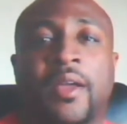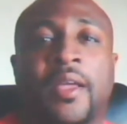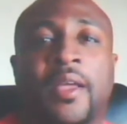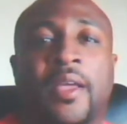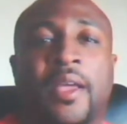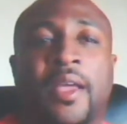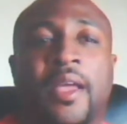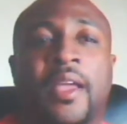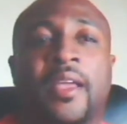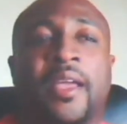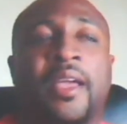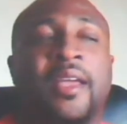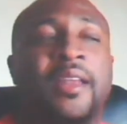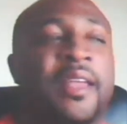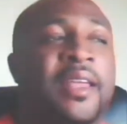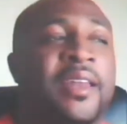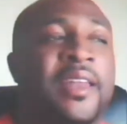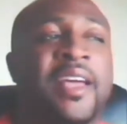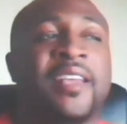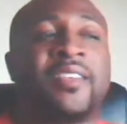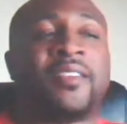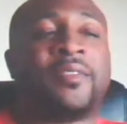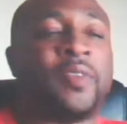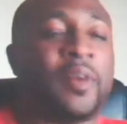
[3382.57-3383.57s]
You know,
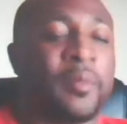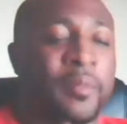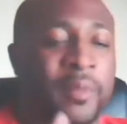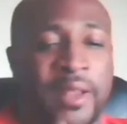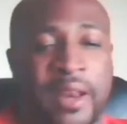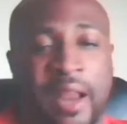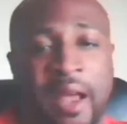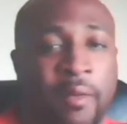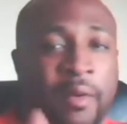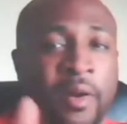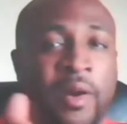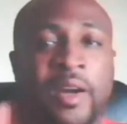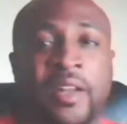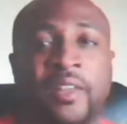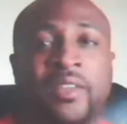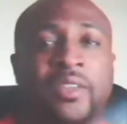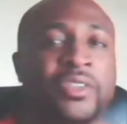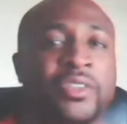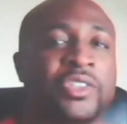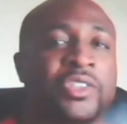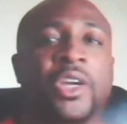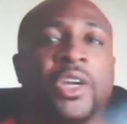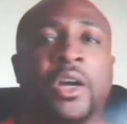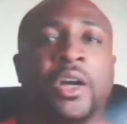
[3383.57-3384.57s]
and that's something
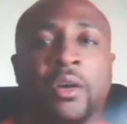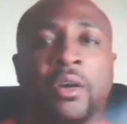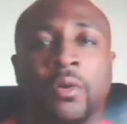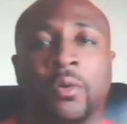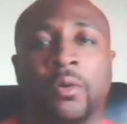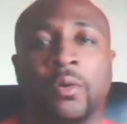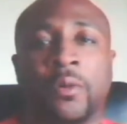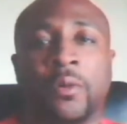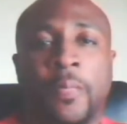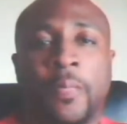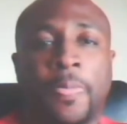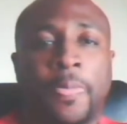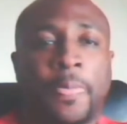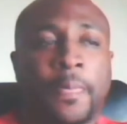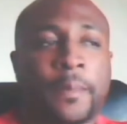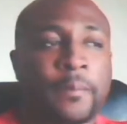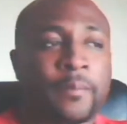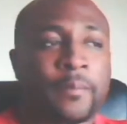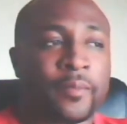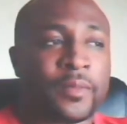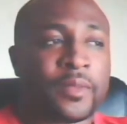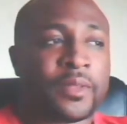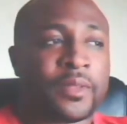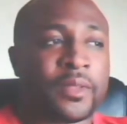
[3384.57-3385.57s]
that I'm learning to
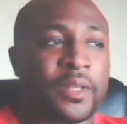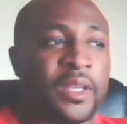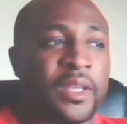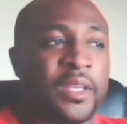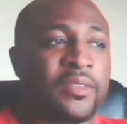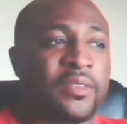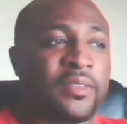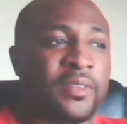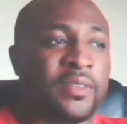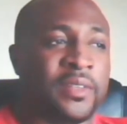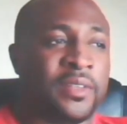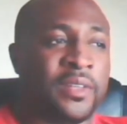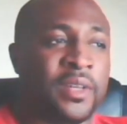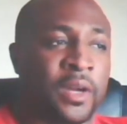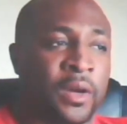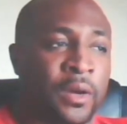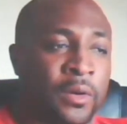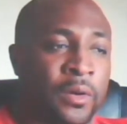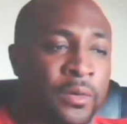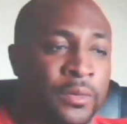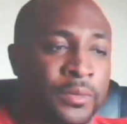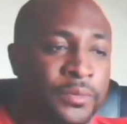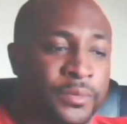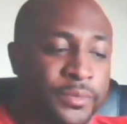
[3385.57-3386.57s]
juggle
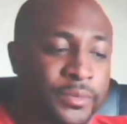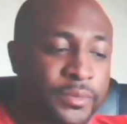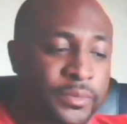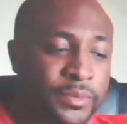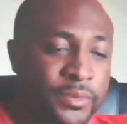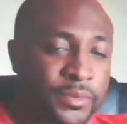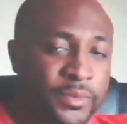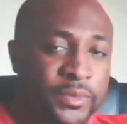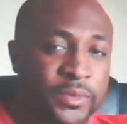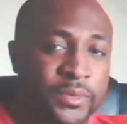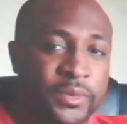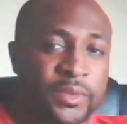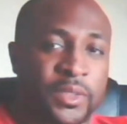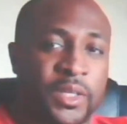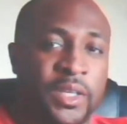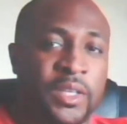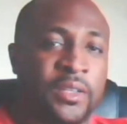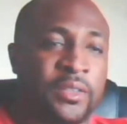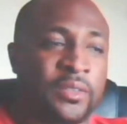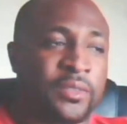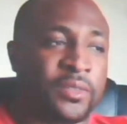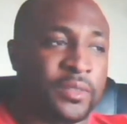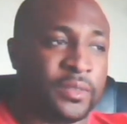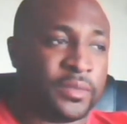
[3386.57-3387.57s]
is you know
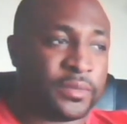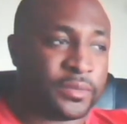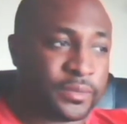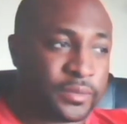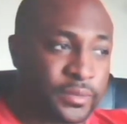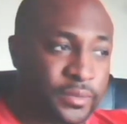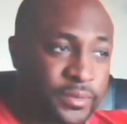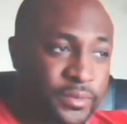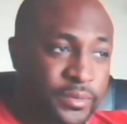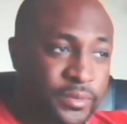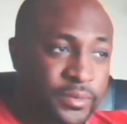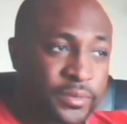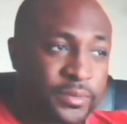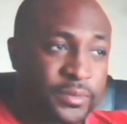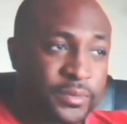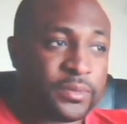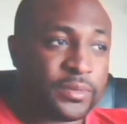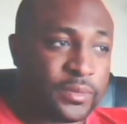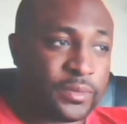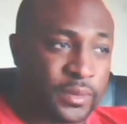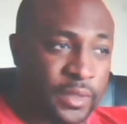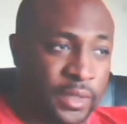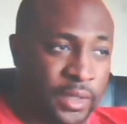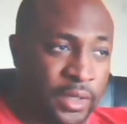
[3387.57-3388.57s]
is
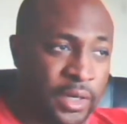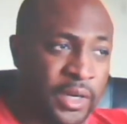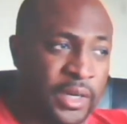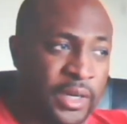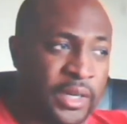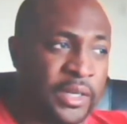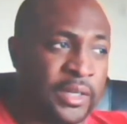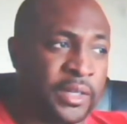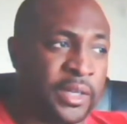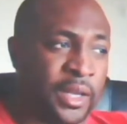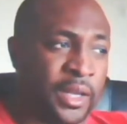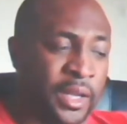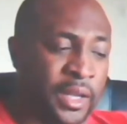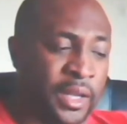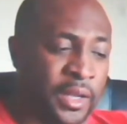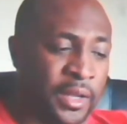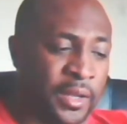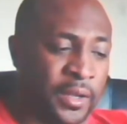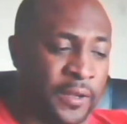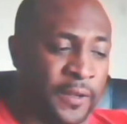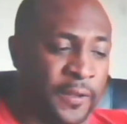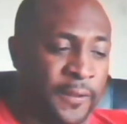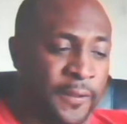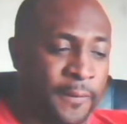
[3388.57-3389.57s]
learning
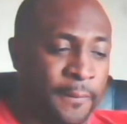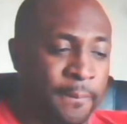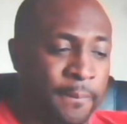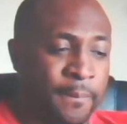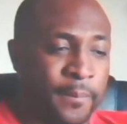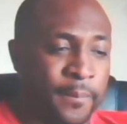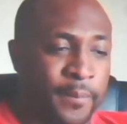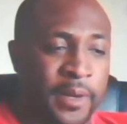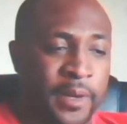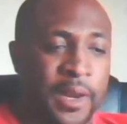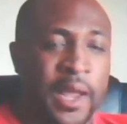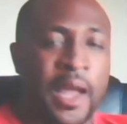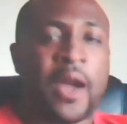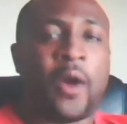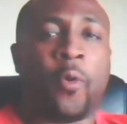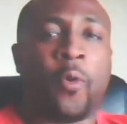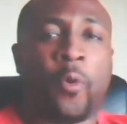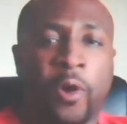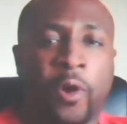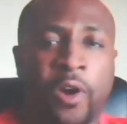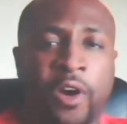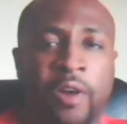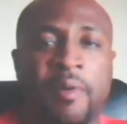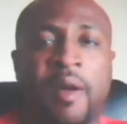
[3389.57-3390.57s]
to not
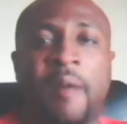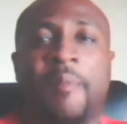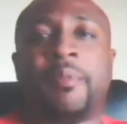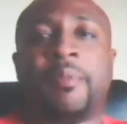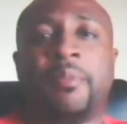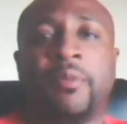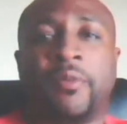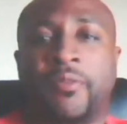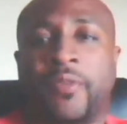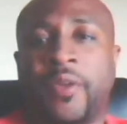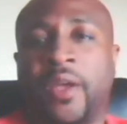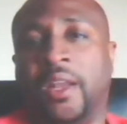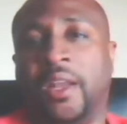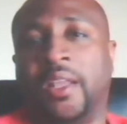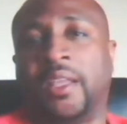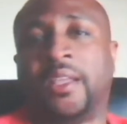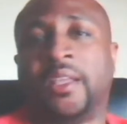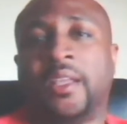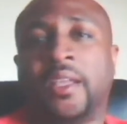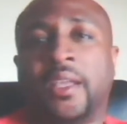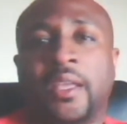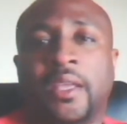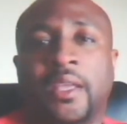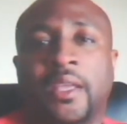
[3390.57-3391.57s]
worry about people failing.
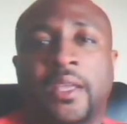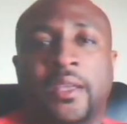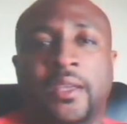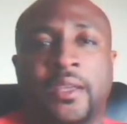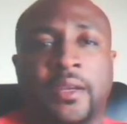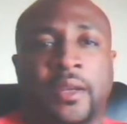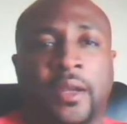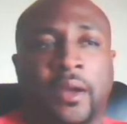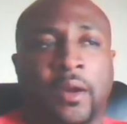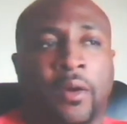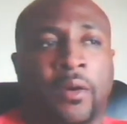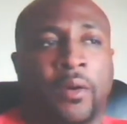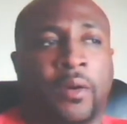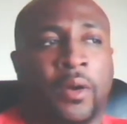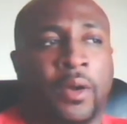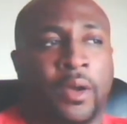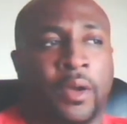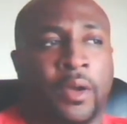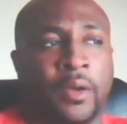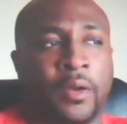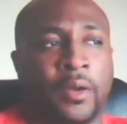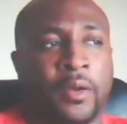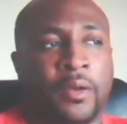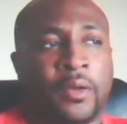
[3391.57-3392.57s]
You
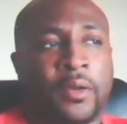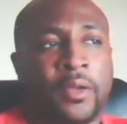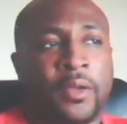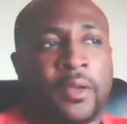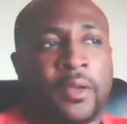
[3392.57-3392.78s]
know,